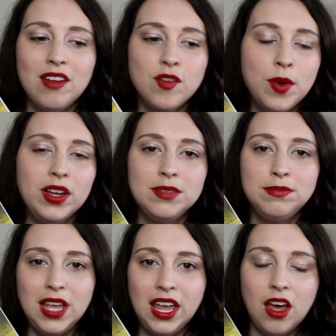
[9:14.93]
It
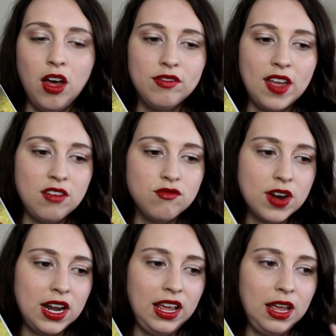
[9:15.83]
reminded me of a
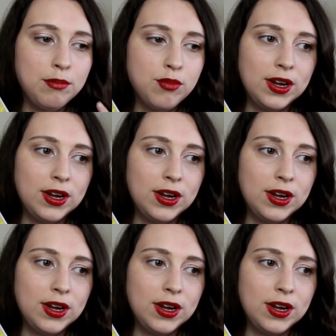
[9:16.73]
really